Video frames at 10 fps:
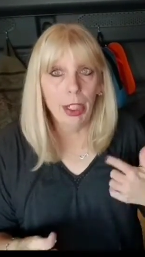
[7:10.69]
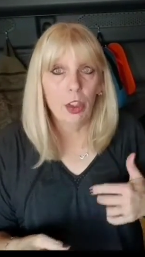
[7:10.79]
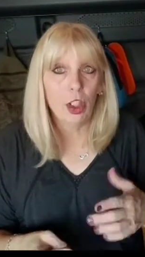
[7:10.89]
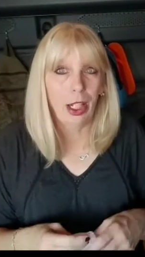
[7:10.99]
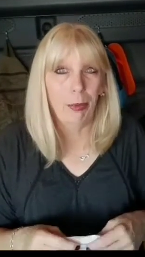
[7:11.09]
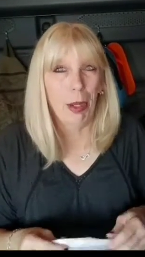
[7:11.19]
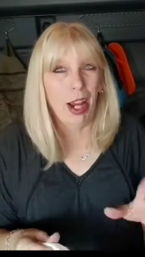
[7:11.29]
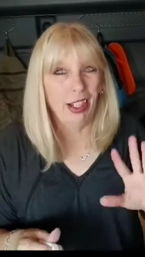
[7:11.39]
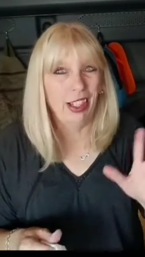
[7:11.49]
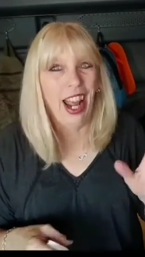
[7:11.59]
I'm gonna
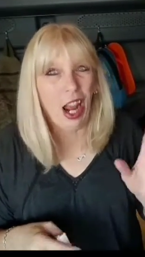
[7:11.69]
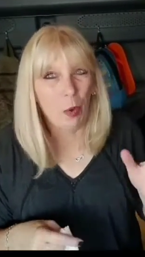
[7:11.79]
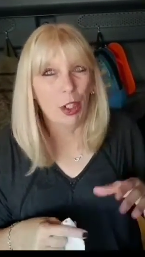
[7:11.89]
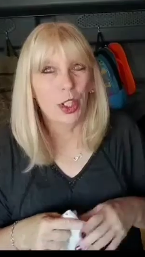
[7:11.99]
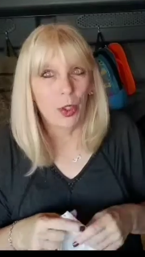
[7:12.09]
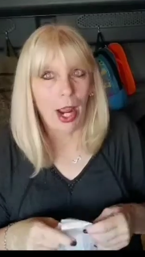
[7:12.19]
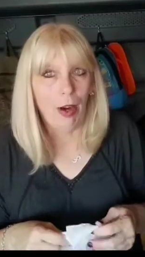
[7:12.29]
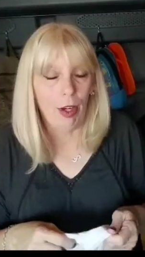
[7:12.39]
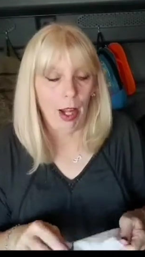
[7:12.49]
check mine in an hour to an